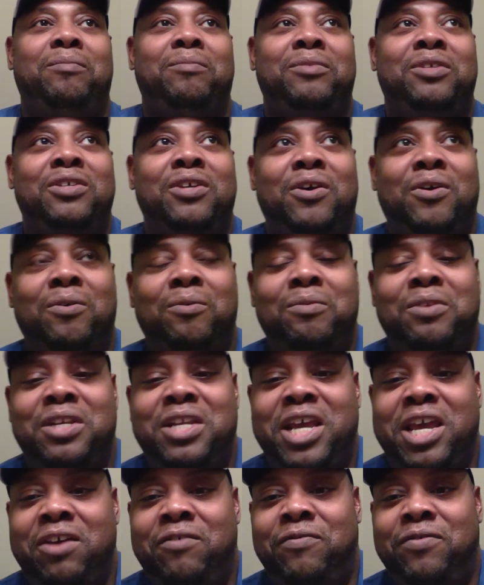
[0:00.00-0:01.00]
So
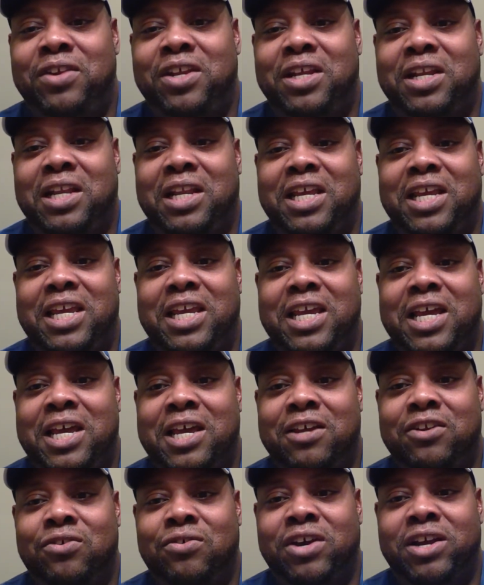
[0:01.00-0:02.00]
definitely
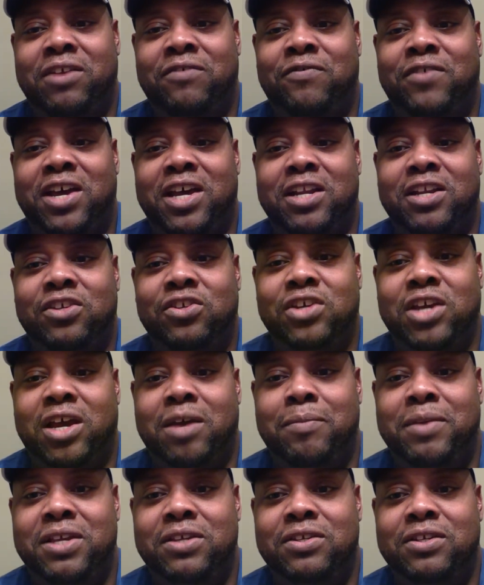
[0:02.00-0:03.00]
try to find a
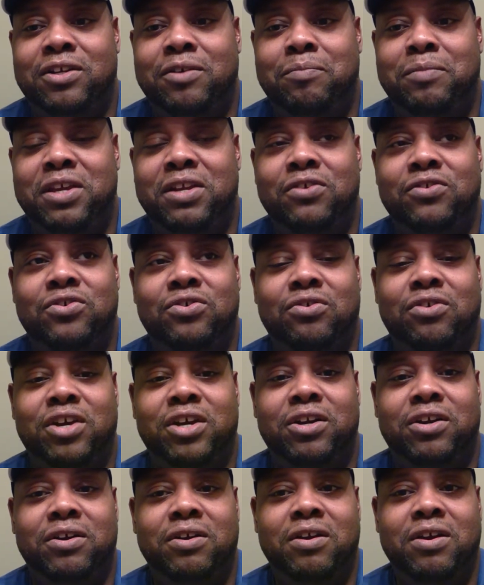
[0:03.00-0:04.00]
job as an
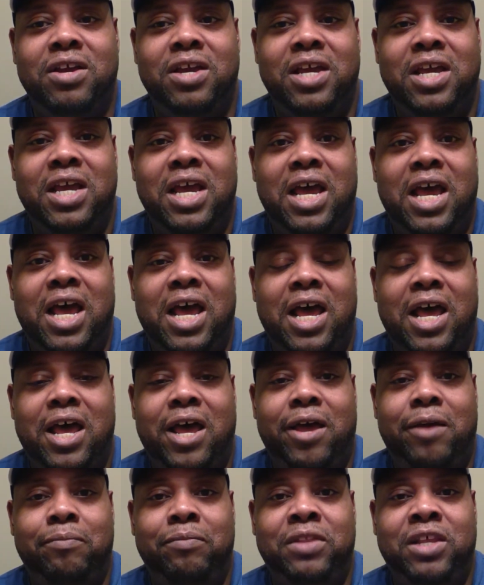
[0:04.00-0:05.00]
administrator.
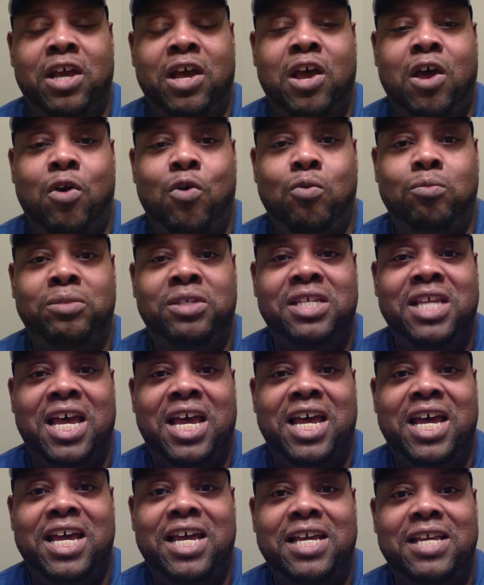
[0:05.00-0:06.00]
The home
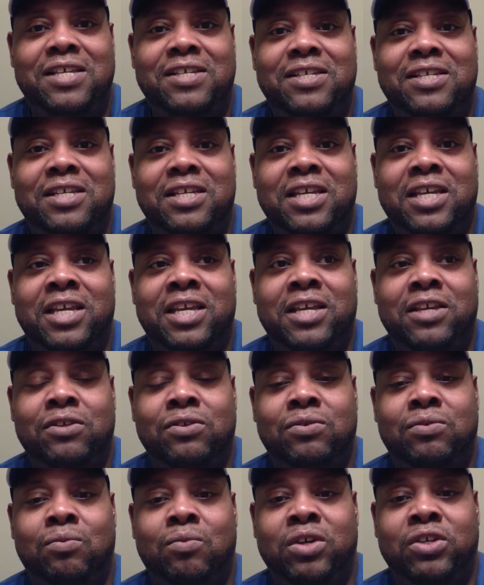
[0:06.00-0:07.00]
size
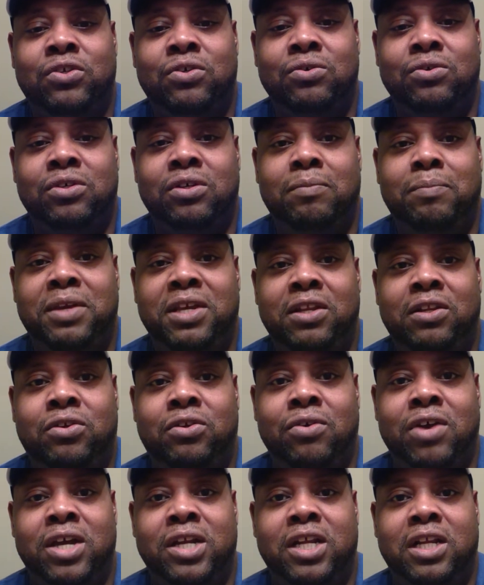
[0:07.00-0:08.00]
is what you should be
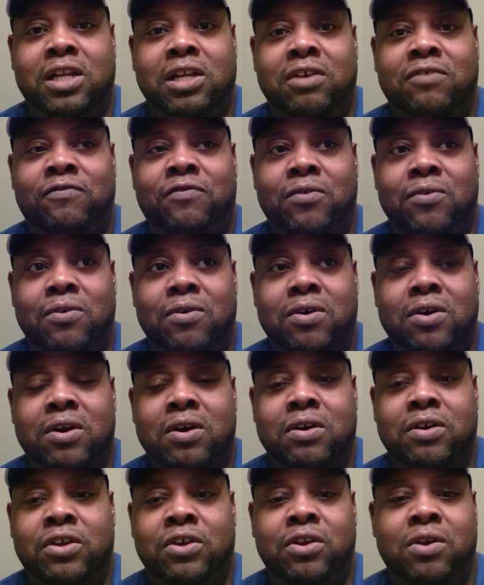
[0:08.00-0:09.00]
trying to look
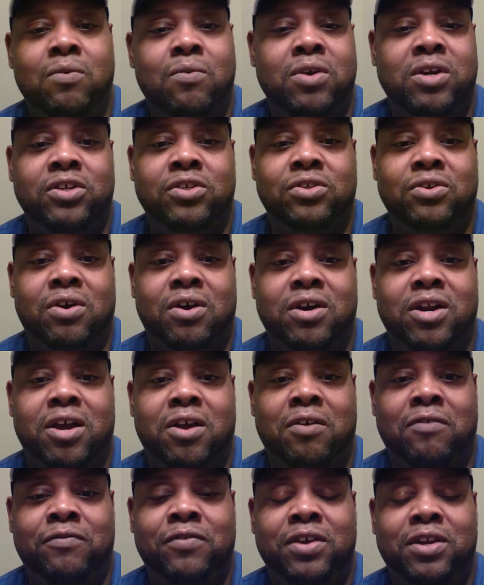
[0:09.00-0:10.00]
for. You don't want to start
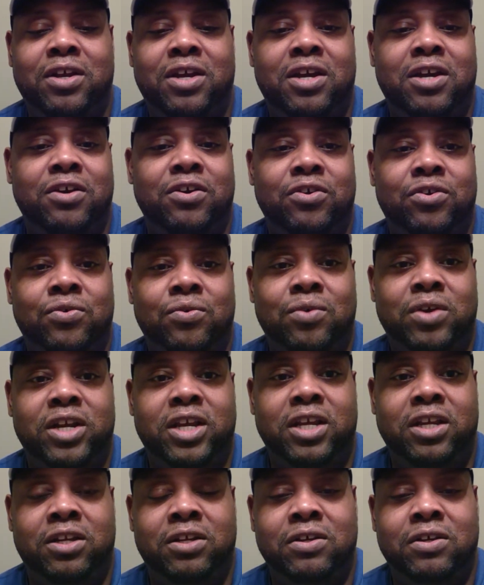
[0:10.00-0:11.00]
off in a
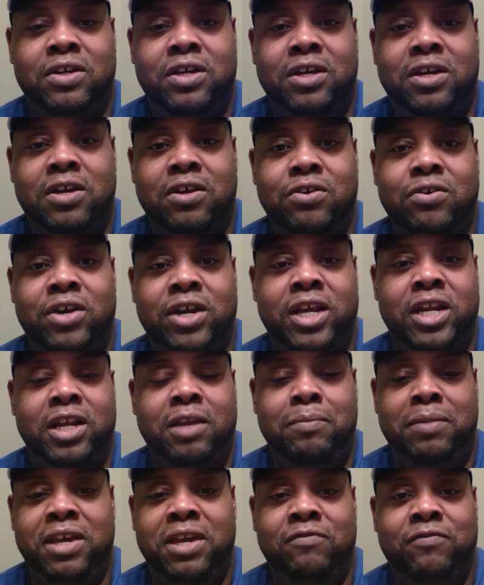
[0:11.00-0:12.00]
120 to
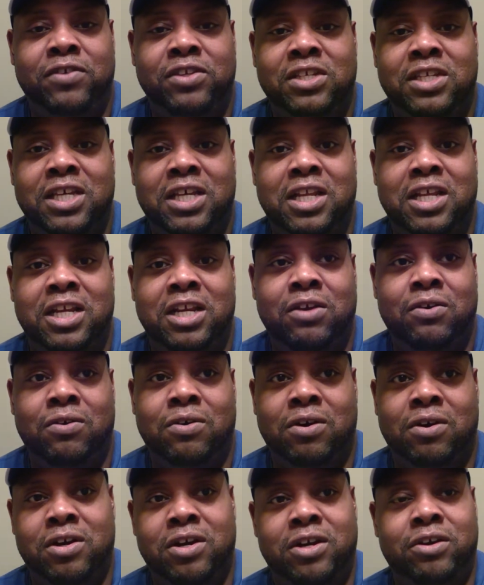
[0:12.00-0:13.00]
180 bed facility
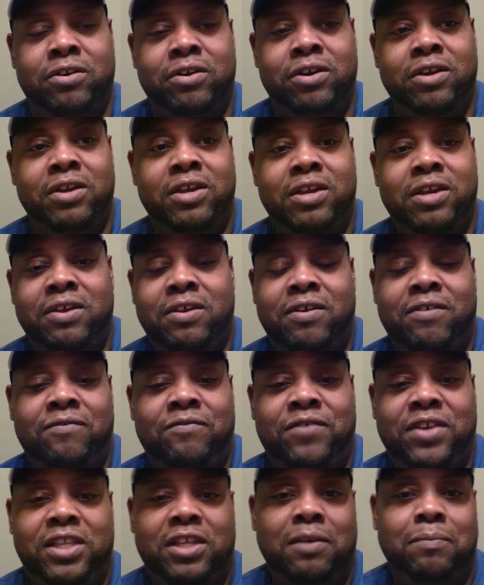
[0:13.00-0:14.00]
or
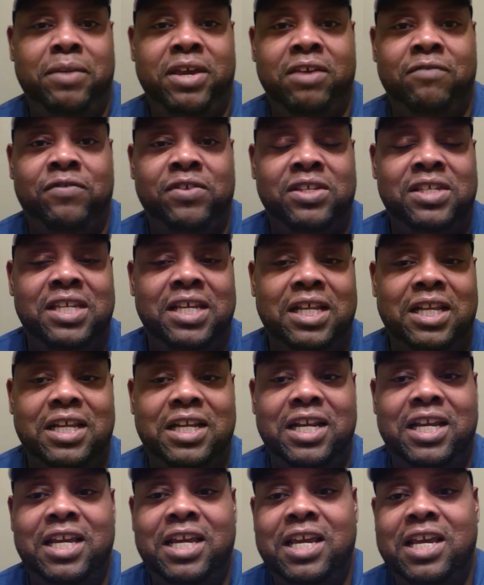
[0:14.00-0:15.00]
150 bed
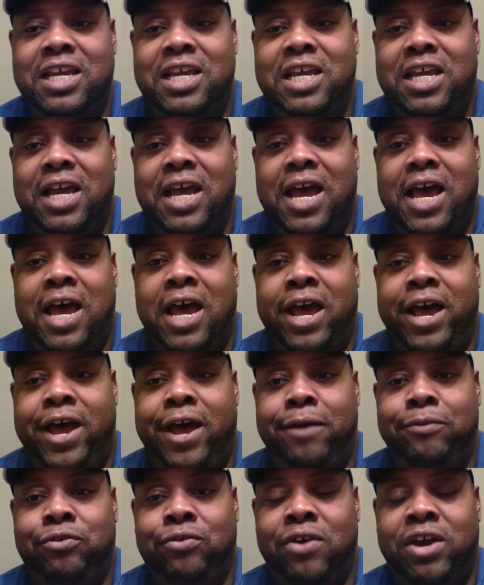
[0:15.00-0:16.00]
facility.
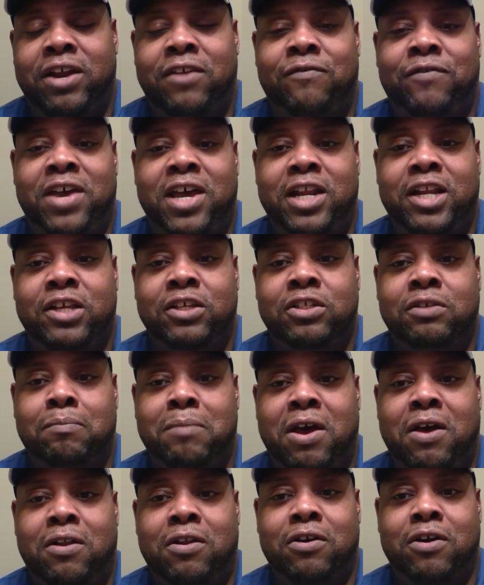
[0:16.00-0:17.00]
Try to find a
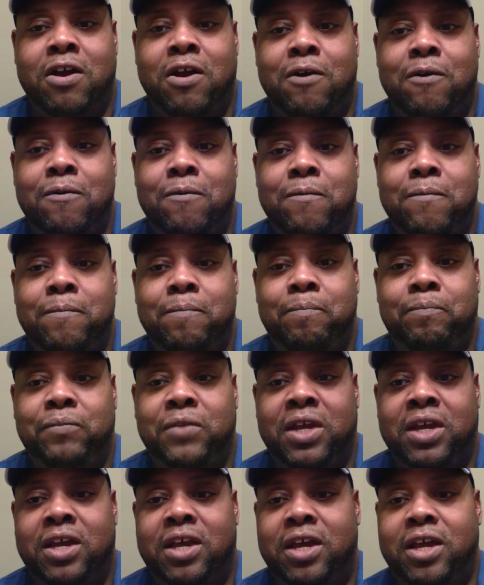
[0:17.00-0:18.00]
smaller home.
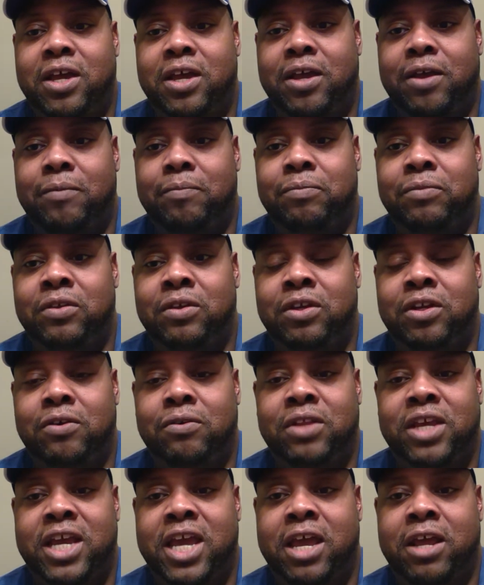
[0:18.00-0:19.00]

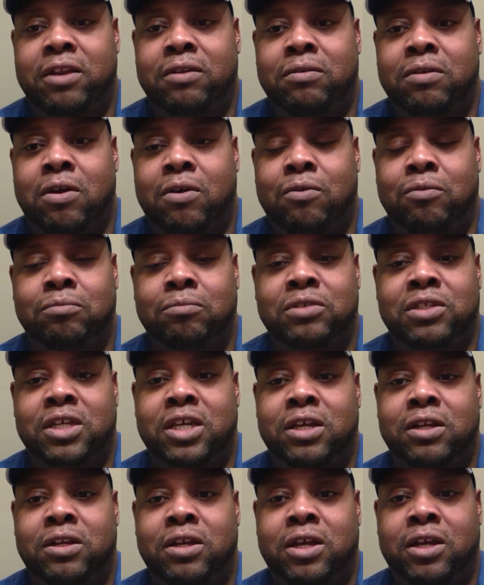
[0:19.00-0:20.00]
They got homes
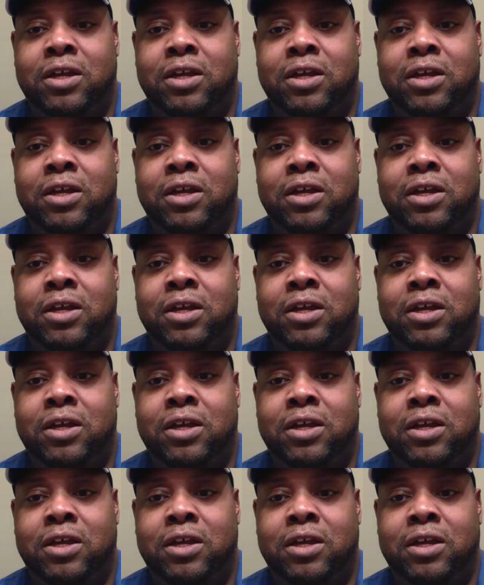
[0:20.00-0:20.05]
in